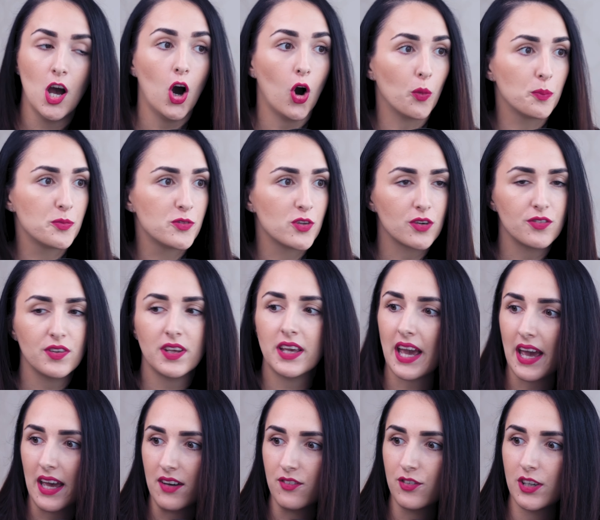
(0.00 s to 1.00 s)
observing
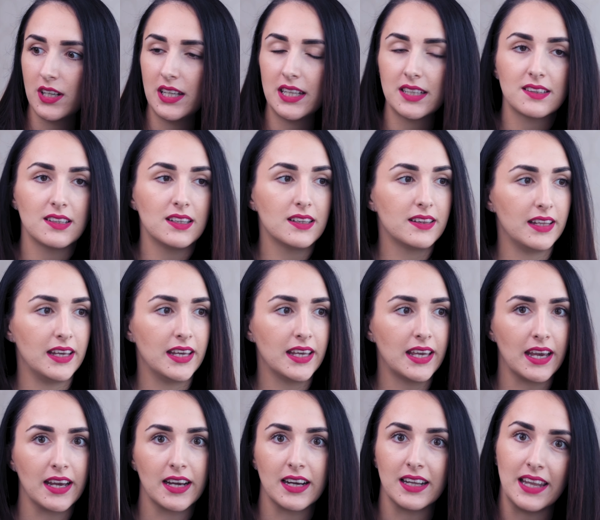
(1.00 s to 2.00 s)
every little thing
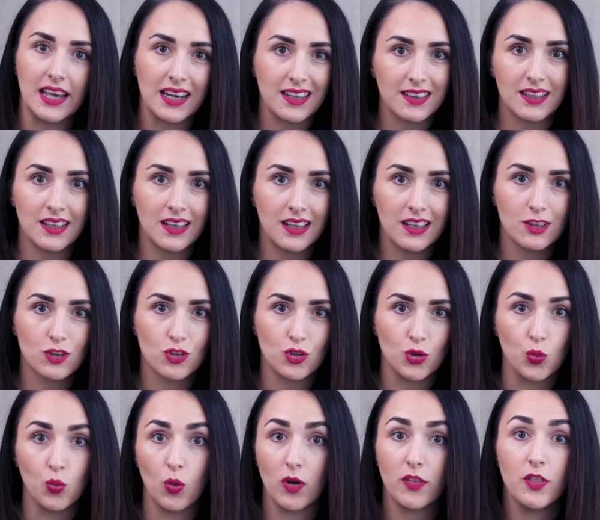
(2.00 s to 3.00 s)
and connecting it to
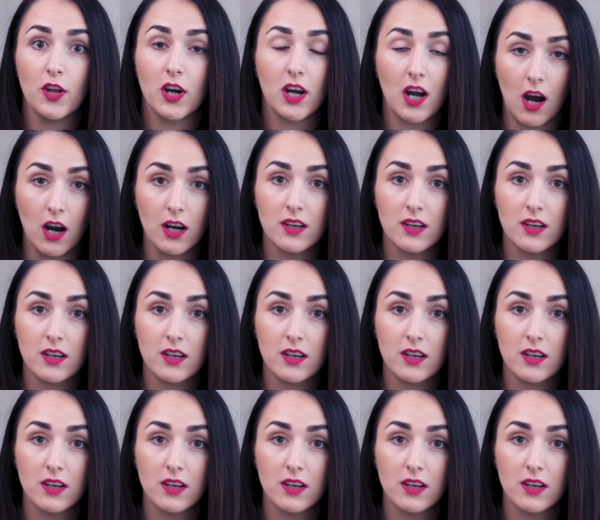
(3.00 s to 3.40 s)
what the card